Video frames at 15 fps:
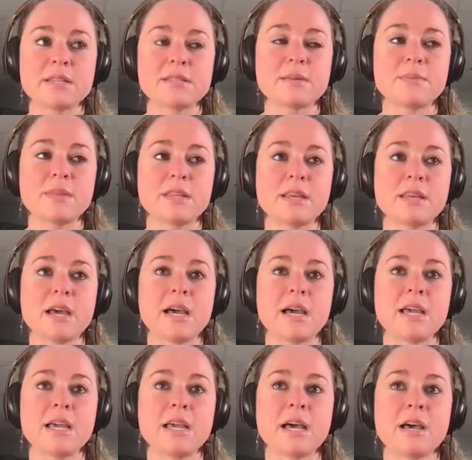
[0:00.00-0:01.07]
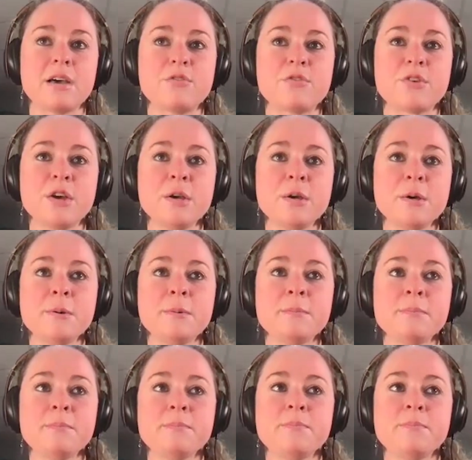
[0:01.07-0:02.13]
that's something that I have
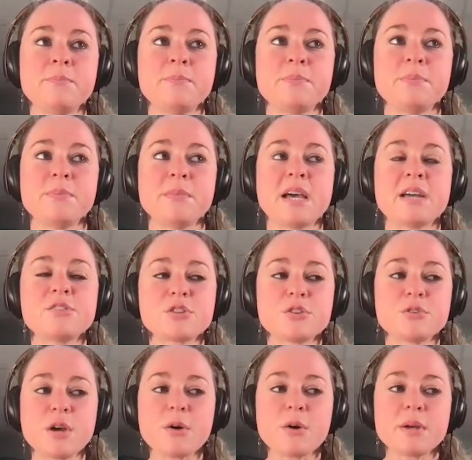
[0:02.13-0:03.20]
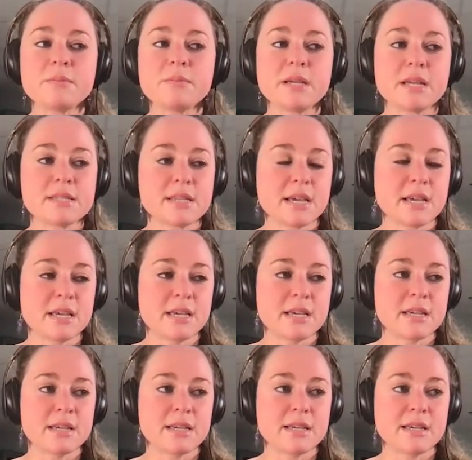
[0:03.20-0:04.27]
had to grow in because
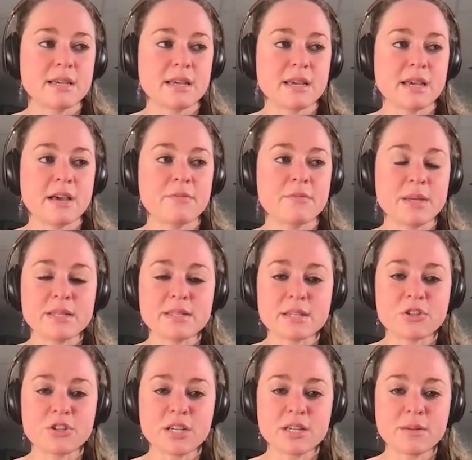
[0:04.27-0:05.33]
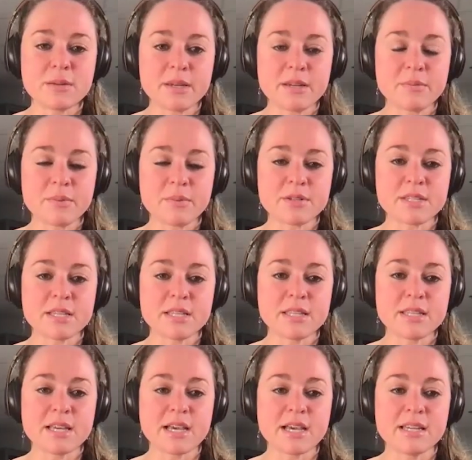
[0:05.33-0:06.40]
I have been such an independent
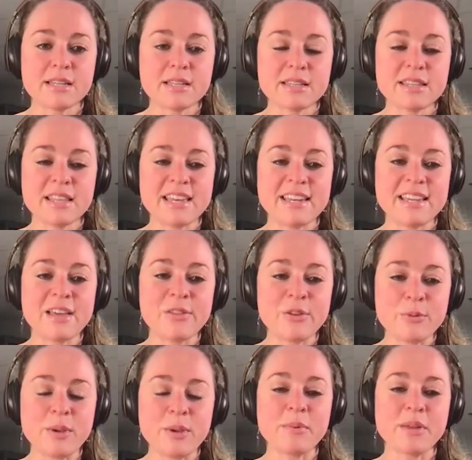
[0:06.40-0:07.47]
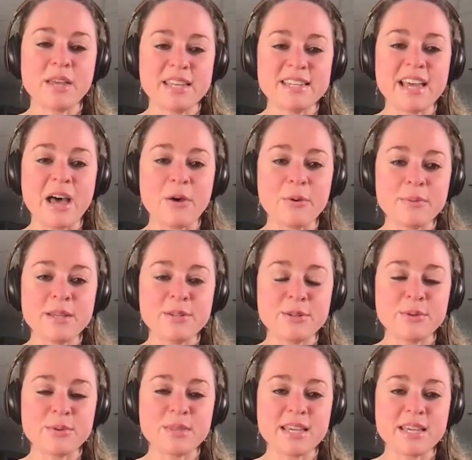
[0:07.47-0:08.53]
person that letting other people in to help me
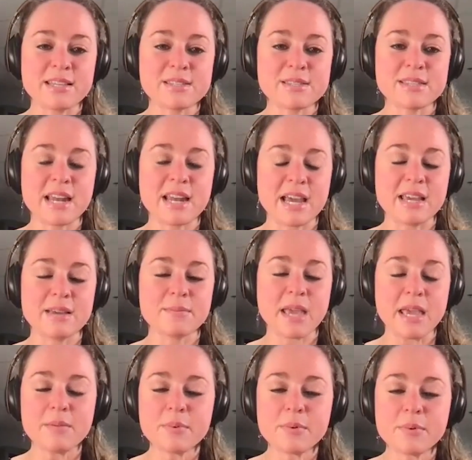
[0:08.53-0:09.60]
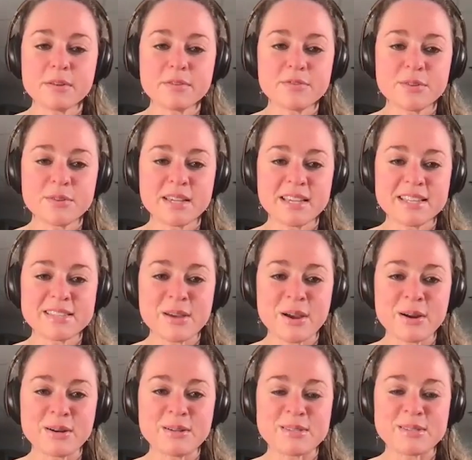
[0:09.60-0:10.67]
do things that I am capable of doing is
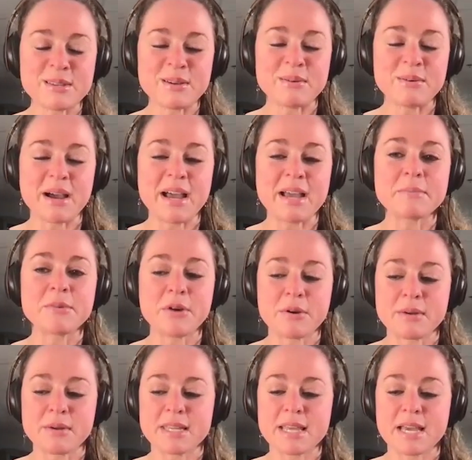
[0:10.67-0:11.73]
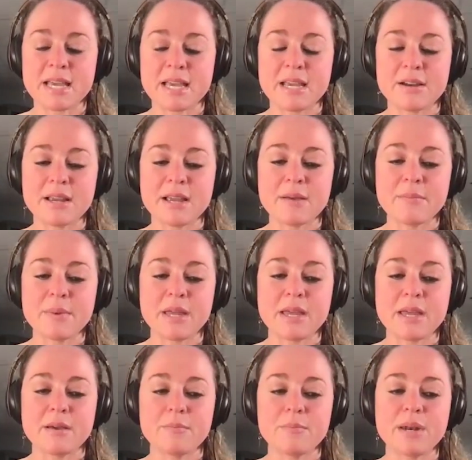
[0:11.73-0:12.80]
hard. So I'm growing in that area,
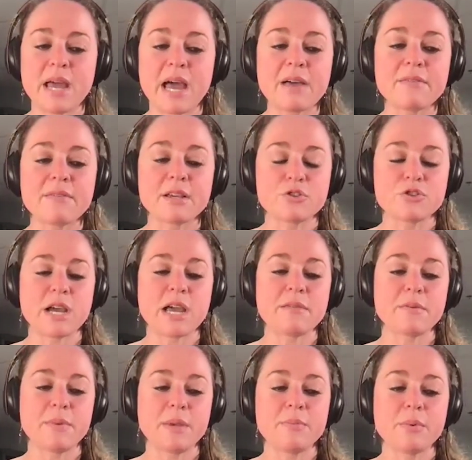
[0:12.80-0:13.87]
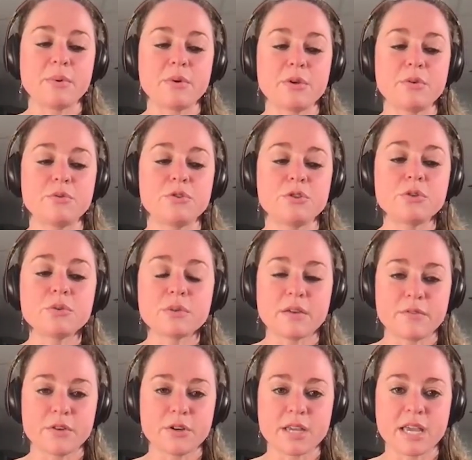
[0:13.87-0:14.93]
but having a tribe of people who do
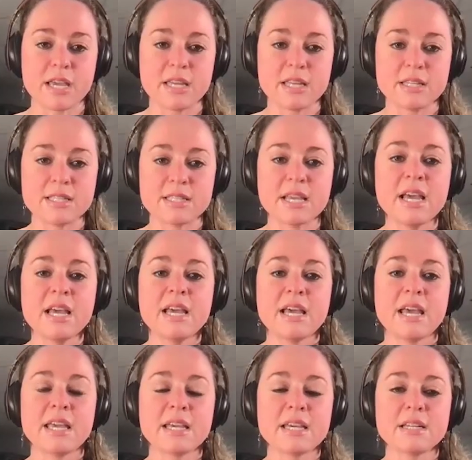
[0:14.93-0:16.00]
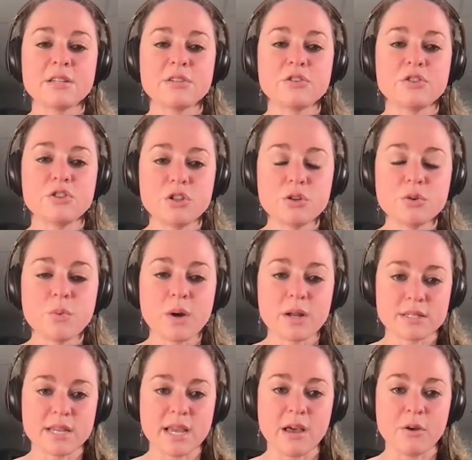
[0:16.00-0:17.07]
love your kids and do
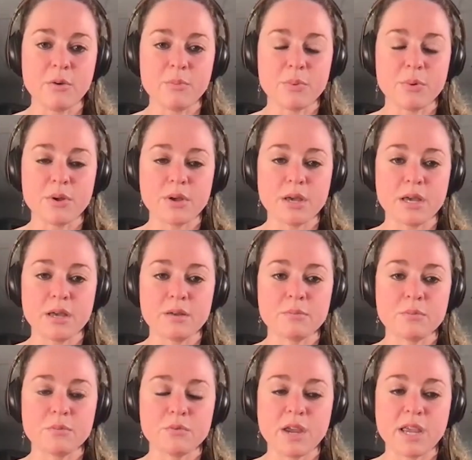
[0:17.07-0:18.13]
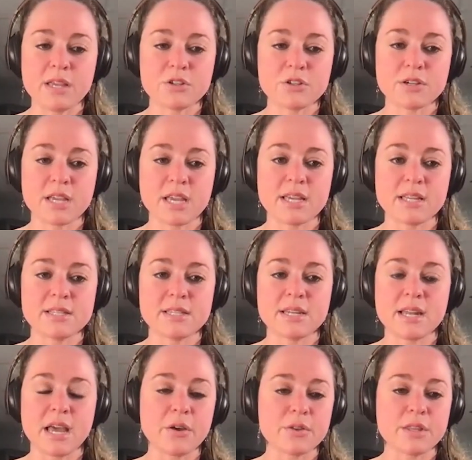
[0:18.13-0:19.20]
want to help raise your kids in
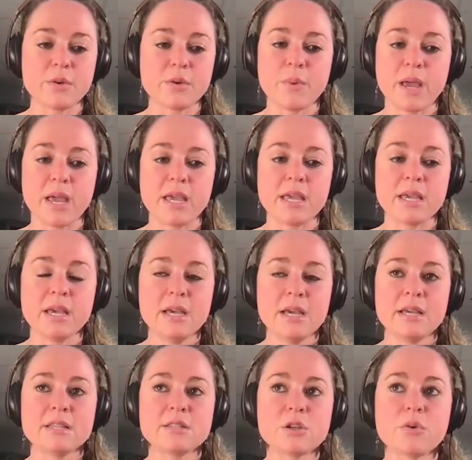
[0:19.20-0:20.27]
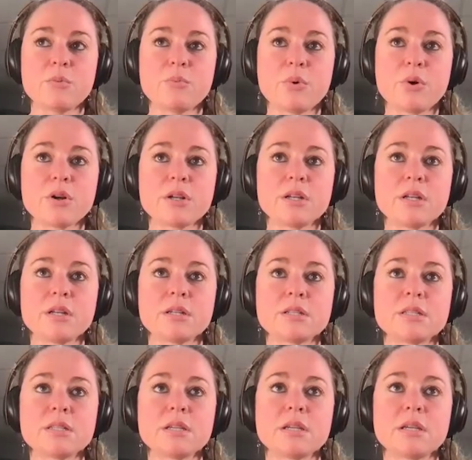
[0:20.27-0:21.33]
a healthy way is so
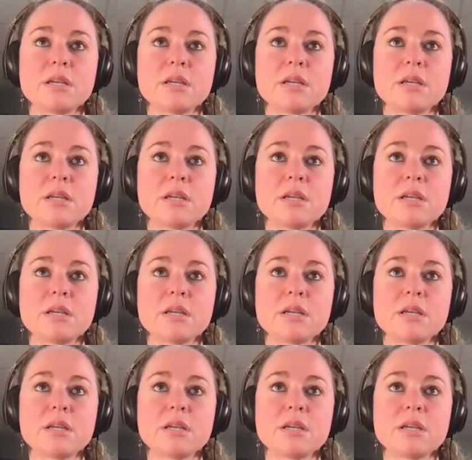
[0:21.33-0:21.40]
important.